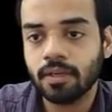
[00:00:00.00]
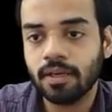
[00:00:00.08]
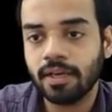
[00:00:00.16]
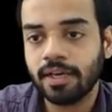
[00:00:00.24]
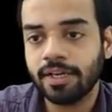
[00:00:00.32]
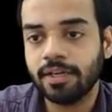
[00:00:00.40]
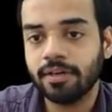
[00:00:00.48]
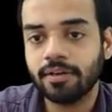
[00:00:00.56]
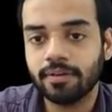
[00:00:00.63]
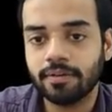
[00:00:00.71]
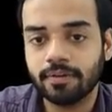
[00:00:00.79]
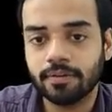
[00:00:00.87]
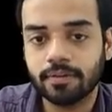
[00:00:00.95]
and
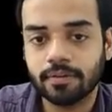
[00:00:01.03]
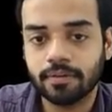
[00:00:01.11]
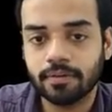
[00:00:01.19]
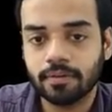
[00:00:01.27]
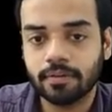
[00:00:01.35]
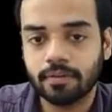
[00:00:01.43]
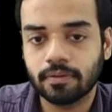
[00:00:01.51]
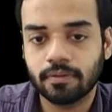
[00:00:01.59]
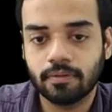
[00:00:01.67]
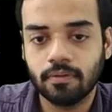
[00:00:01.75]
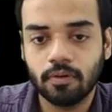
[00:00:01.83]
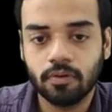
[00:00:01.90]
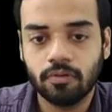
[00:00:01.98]

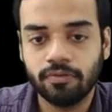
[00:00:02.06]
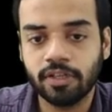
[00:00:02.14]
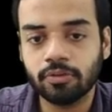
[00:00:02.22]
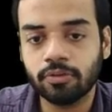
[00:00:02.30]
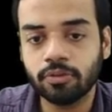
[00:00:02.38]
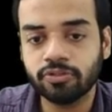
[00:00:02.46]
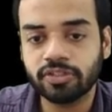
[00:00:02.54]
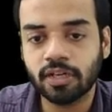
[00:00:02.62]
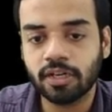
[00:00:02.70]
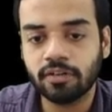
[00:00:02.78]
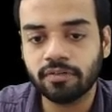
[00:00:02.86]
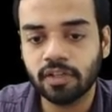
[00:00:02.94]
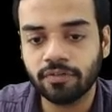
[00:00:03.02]
we are going to
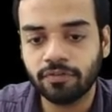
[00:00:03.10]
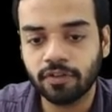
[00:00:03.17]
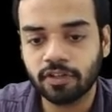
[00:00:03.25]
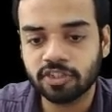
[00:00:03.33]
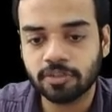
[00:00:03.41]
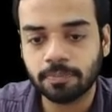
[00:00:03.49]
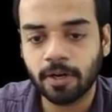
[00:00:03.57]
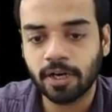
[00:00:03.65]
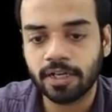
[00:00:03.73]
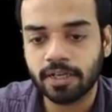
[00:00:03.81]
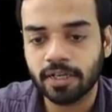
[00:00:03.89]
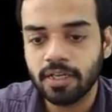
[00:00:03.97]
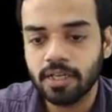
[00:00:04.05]
start with the first
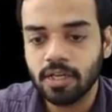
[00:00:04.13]
part